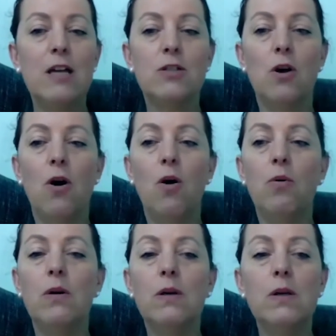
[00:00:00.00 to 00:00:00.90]

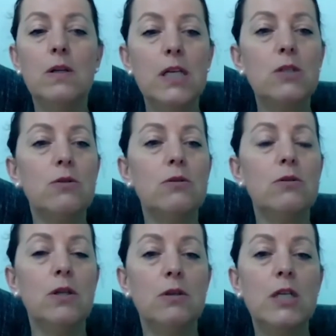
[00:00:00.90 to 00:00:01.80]
So you need
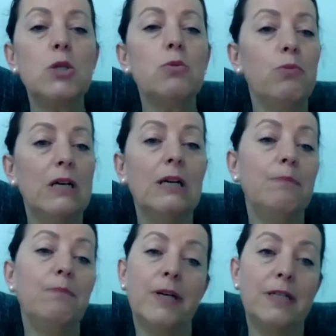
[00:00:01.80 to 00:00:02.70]
to really
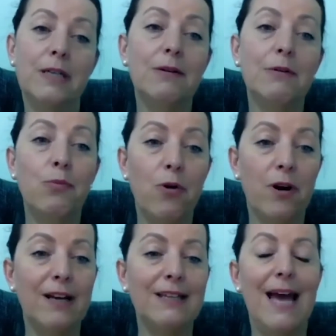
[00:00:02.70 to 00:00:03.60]
put a
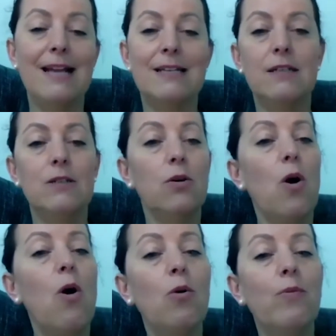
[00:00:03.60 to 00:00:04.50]
work that
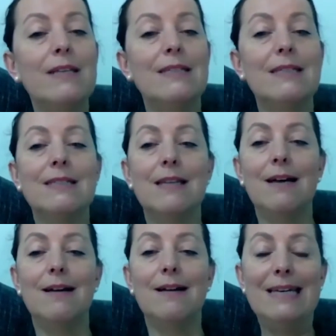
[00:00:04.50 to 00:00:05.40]
not always is
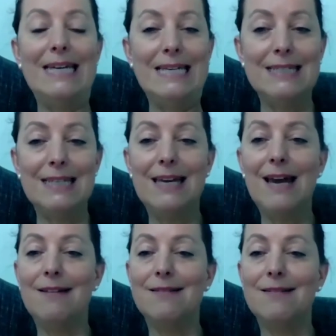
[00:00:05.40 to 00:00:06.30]
easy
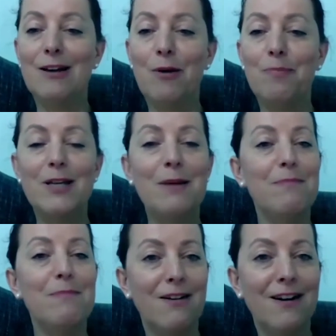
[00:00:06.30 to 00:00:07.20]
and, put a
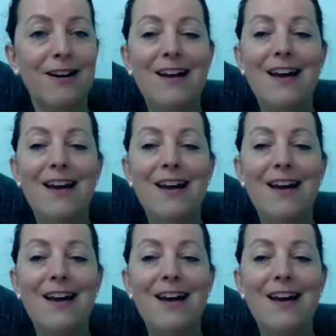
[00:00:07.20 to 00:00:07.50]
mirror.